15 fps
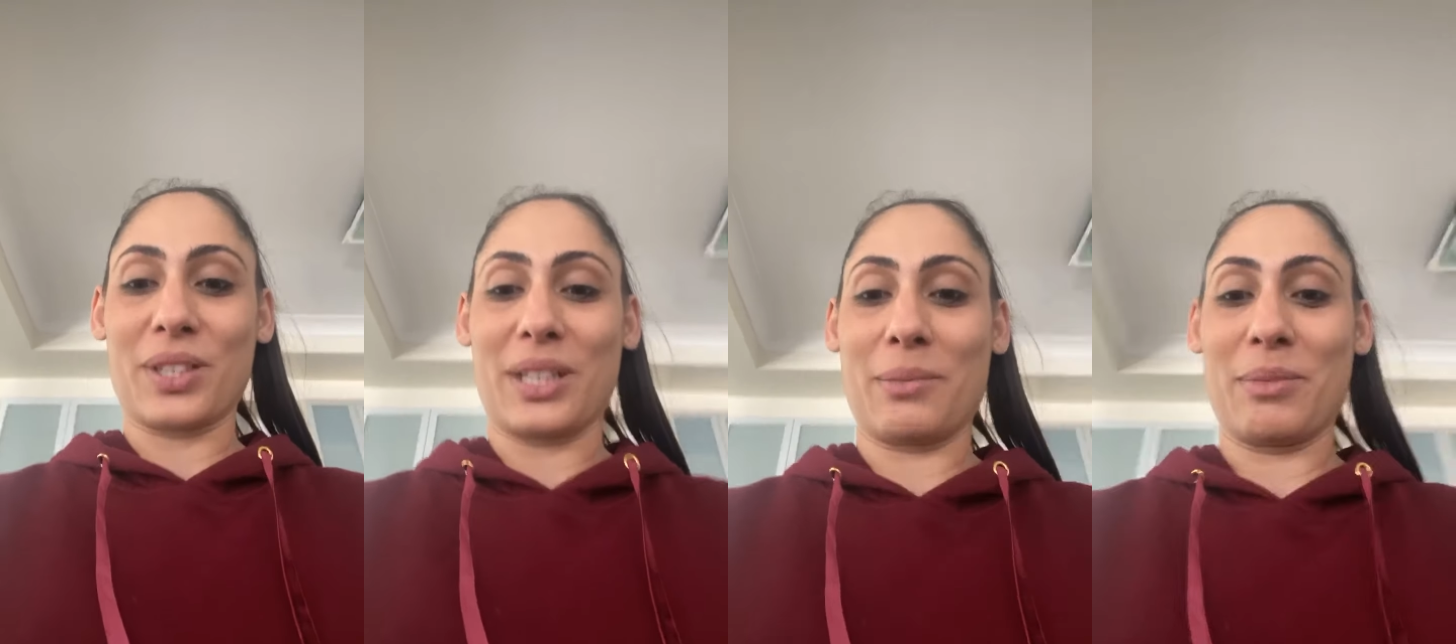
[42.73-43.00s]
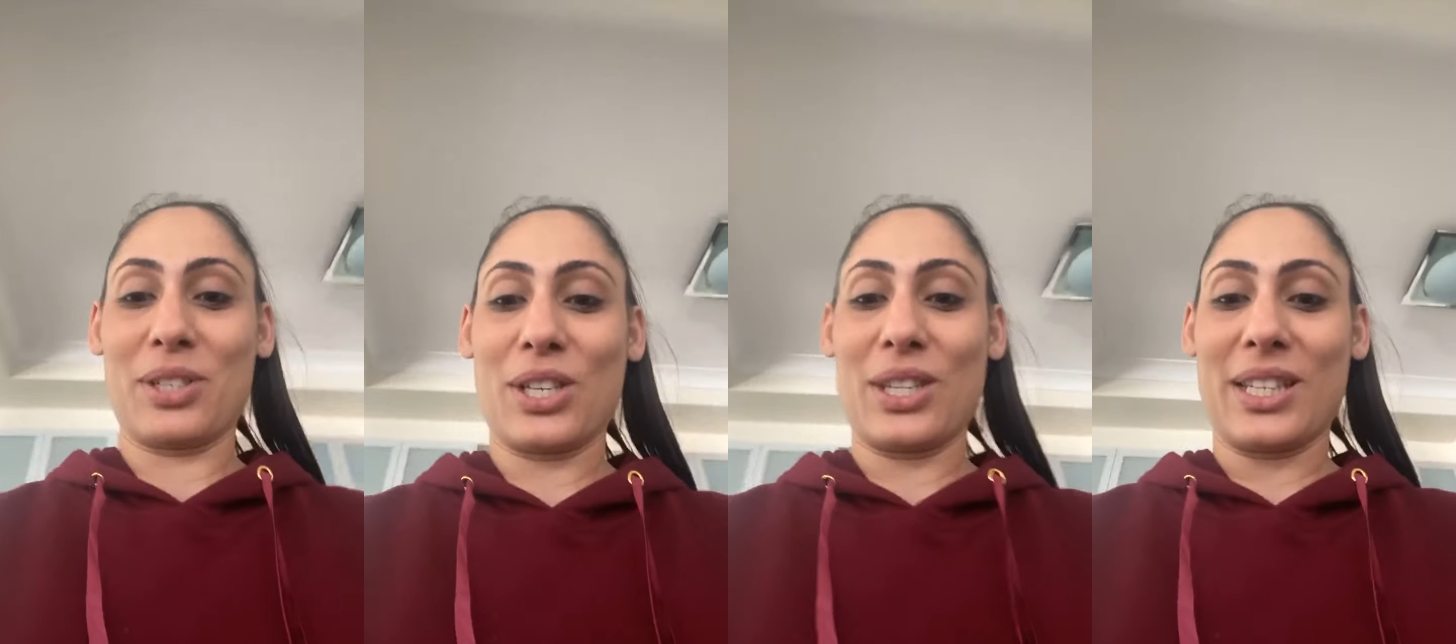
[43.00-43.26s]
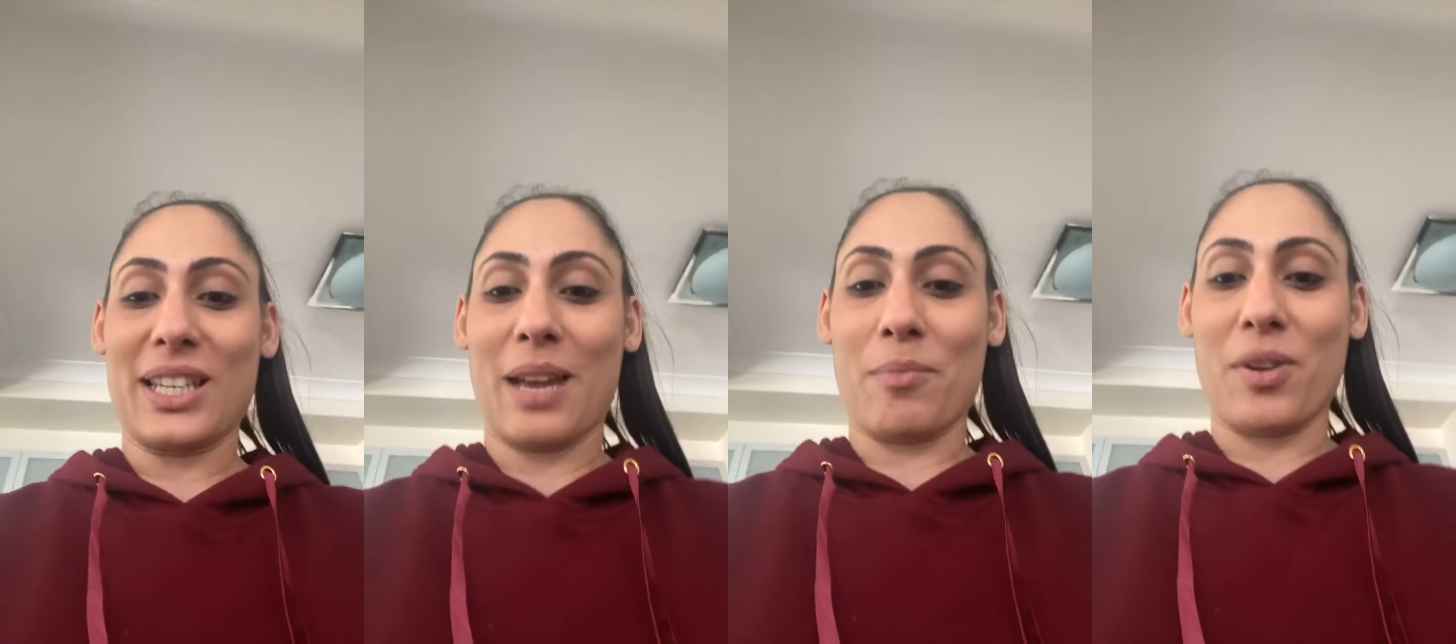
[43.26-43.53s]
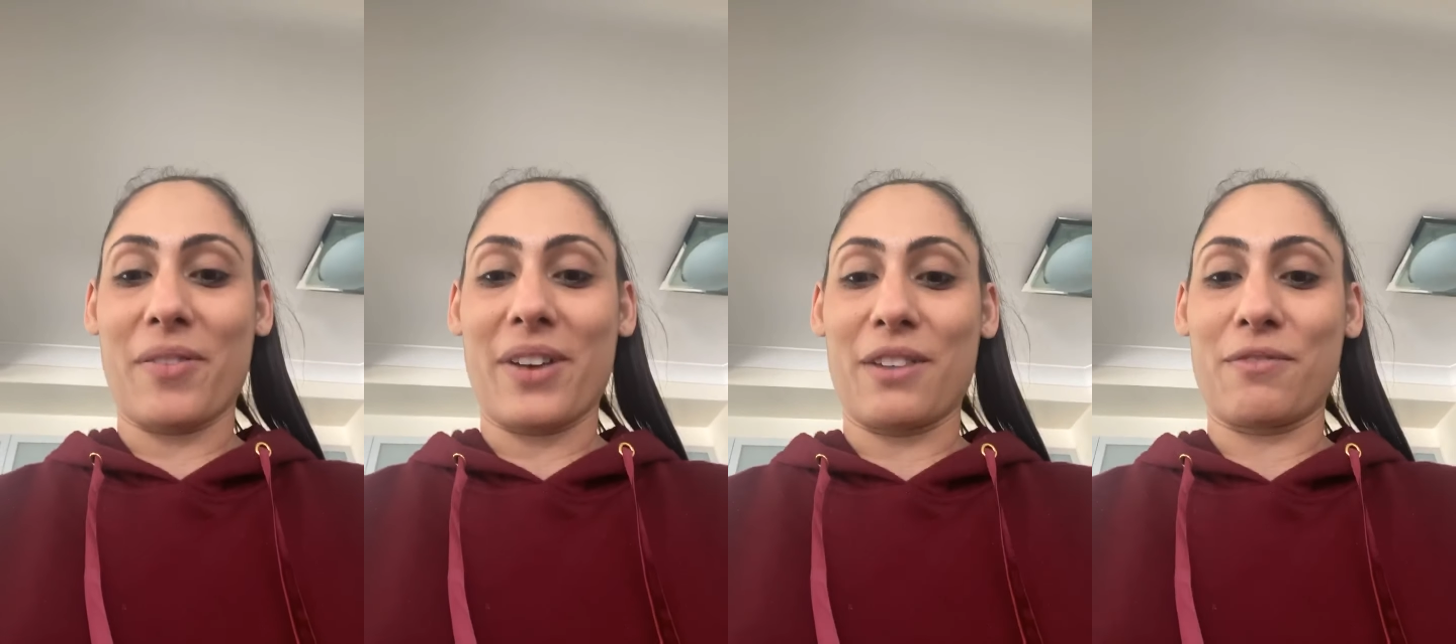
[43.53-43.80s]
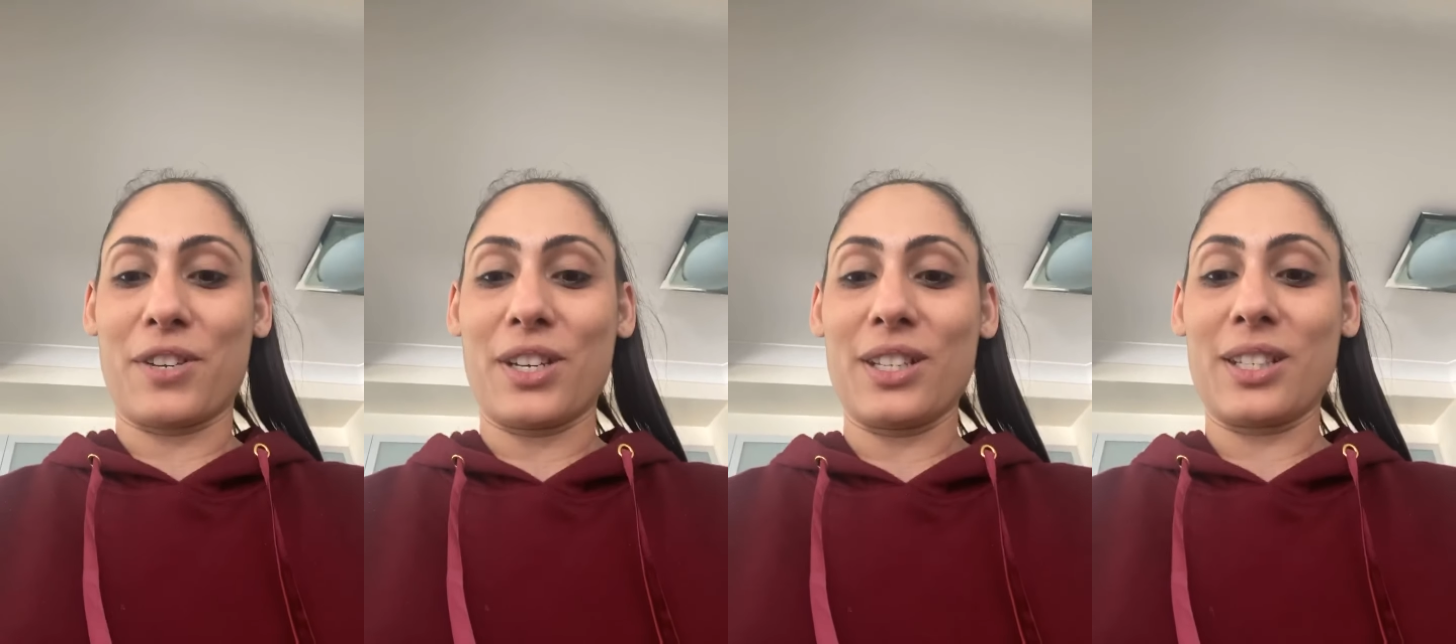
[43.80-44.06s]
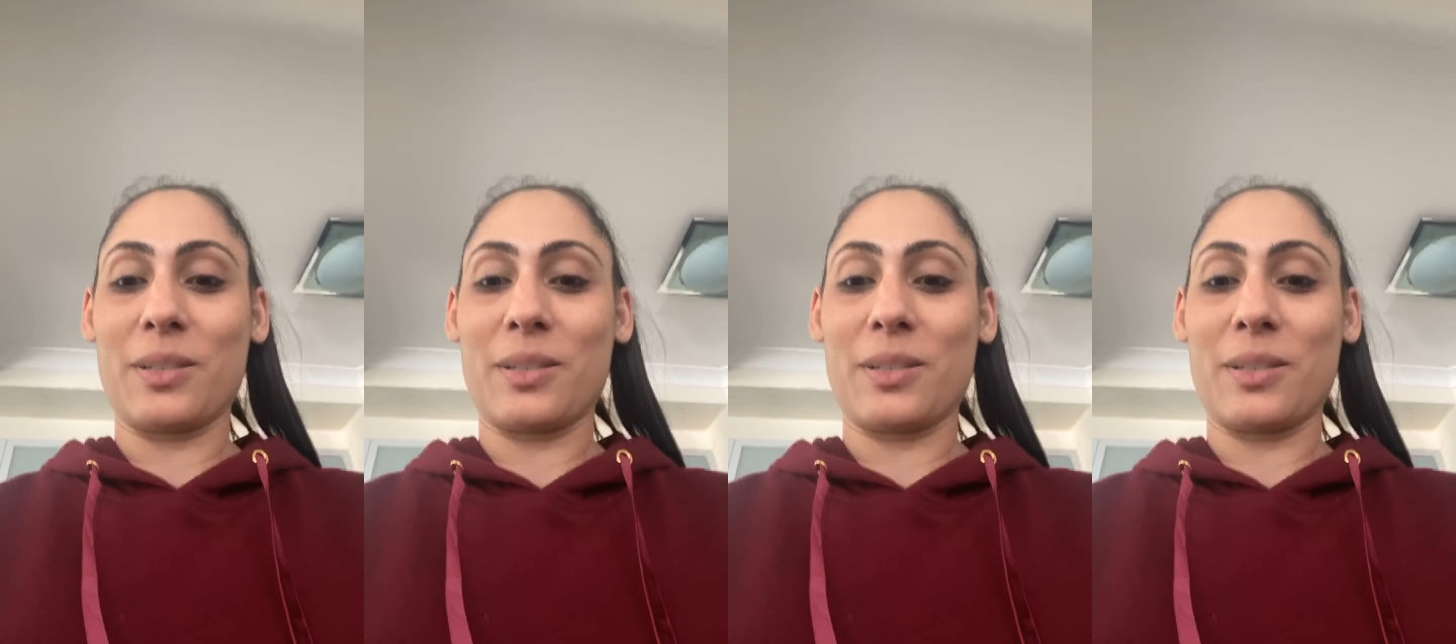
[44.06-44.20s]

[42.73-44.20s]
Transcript: So let me turn this camera around first.